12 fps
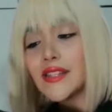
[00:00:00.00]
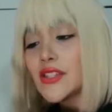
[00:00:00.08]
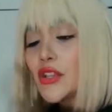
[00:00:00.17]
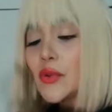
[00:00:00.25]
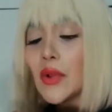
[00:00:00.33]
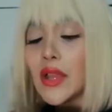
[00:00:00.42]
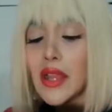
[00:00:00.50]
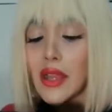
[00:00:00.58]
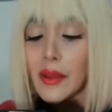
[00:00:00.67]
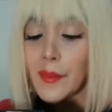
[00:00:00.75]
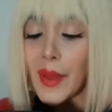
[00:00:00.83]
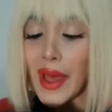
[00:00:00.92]
you
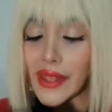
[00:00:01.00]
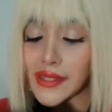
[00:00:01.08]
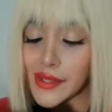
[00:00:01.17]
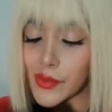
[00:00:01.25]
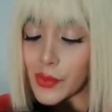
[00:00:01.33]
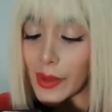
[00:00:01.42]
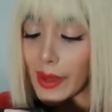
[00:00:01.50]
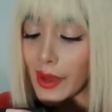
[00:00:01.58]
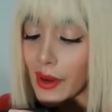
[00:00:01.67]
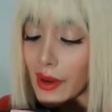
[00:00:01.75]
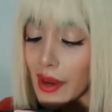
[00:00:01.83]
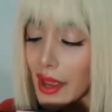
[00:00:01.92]
past the
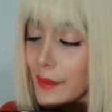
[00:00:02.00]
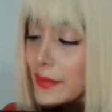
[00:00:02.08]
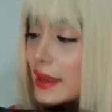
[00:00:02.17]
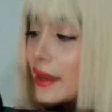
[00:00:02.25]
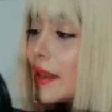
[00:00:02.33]
wear. I mean,